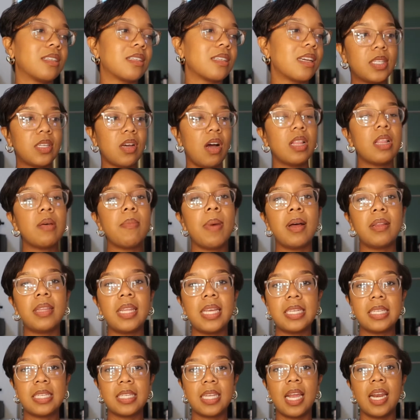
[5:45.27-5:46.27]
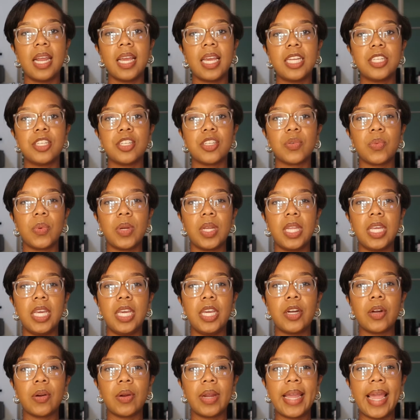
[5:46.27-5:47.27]
It's all about the aesthetic and just really
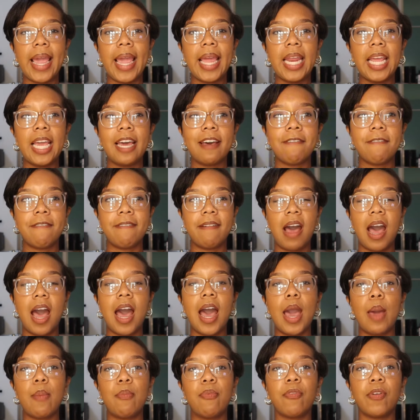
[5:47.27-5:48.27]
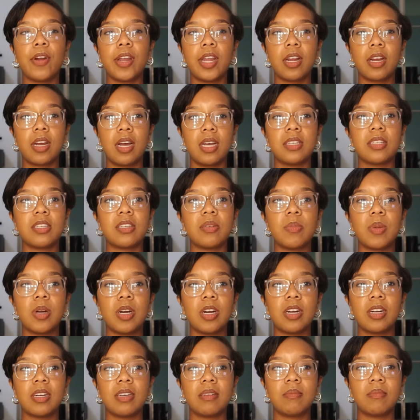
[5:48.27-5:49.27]
creating a vibe for your
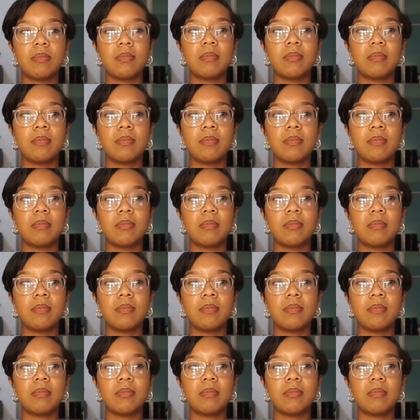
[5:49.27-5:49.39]
customer.